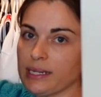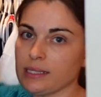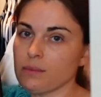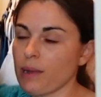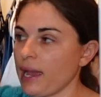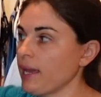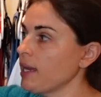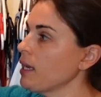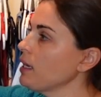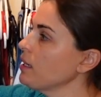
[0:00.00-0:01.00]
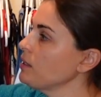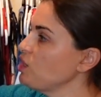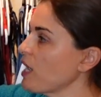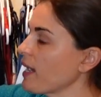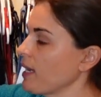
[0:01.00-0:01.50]
is my
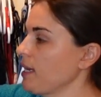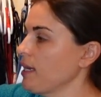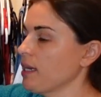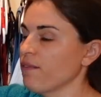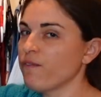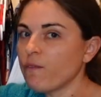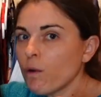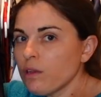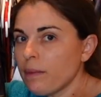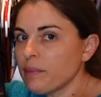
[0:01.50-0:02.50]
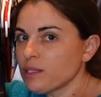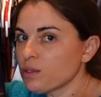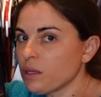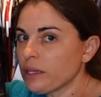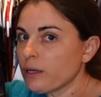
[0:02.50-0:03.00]
jacket. It can fold up
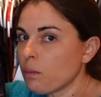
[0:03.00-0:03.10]
into a little